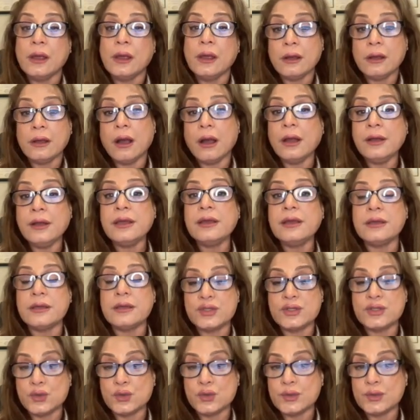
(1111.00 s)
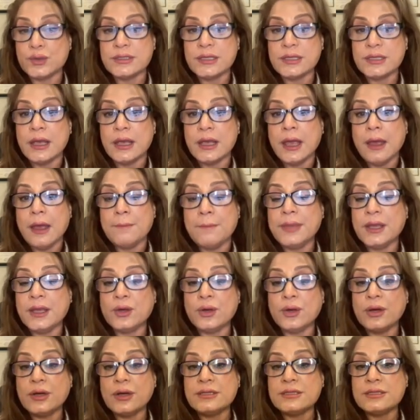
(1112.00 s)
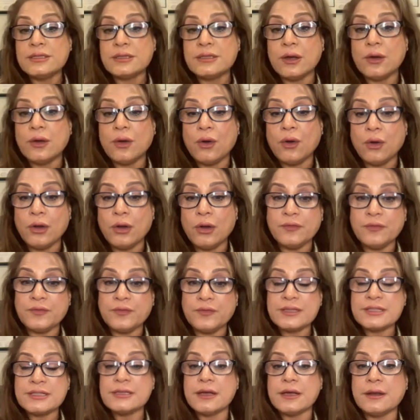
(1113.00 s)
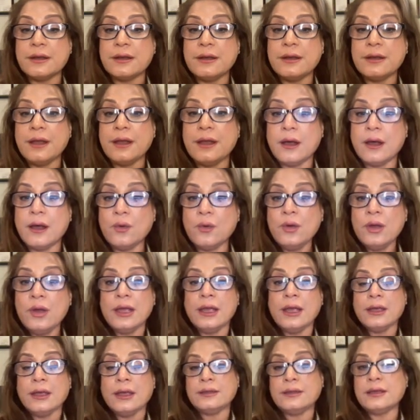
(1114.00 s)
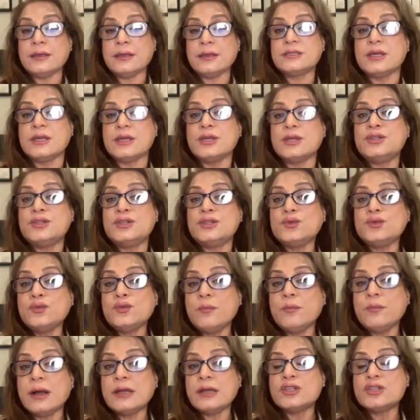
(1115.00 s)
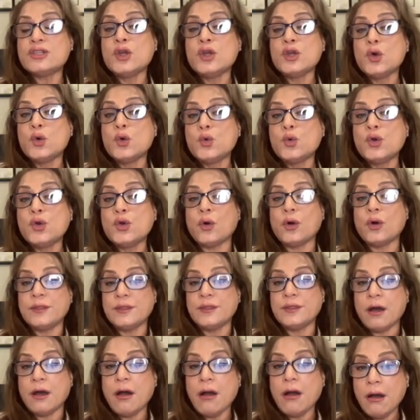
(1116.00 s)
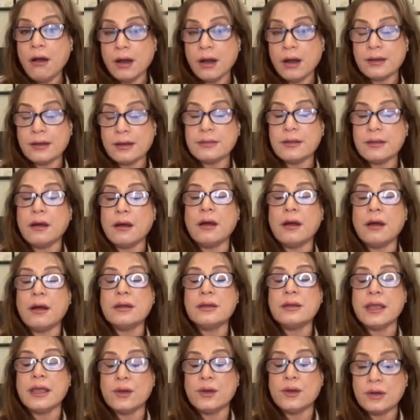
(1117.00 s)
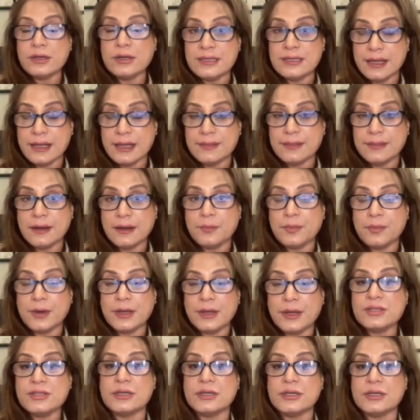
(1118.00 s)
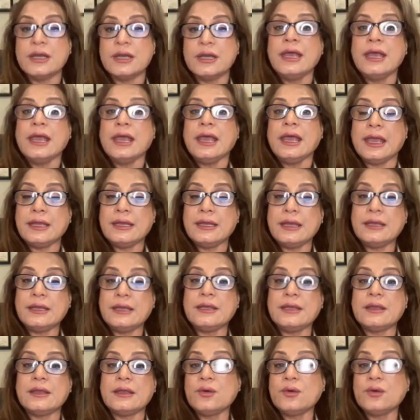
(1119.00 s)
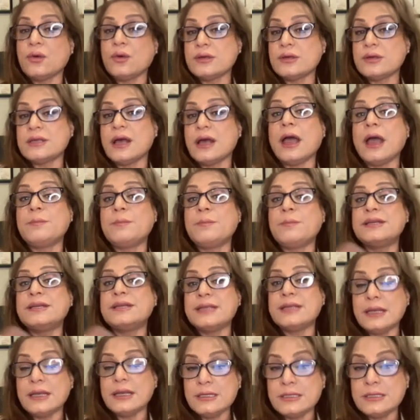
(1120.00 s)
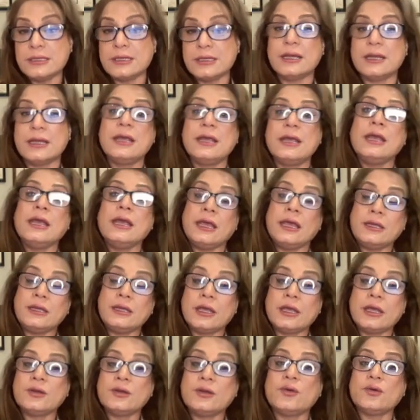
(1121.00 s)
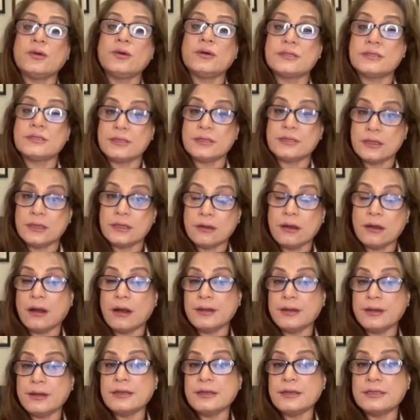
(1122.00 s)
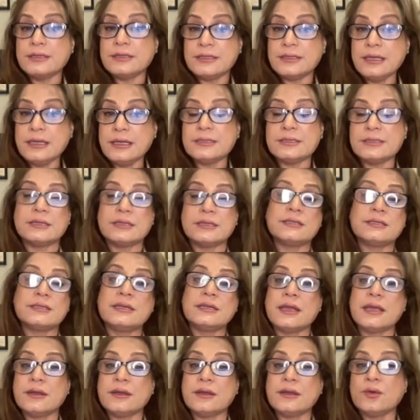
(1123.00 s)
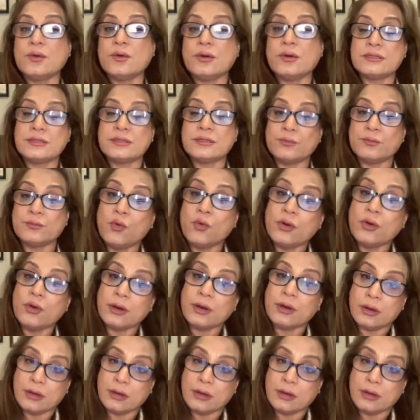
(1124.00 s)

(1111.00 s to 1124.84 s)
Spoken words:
cardiac issues, because all of a sudden now there's too much load on the heart. The heart cannot take that pressure, and it can cause hypertension. It can cause cardiac diseases. It can cause more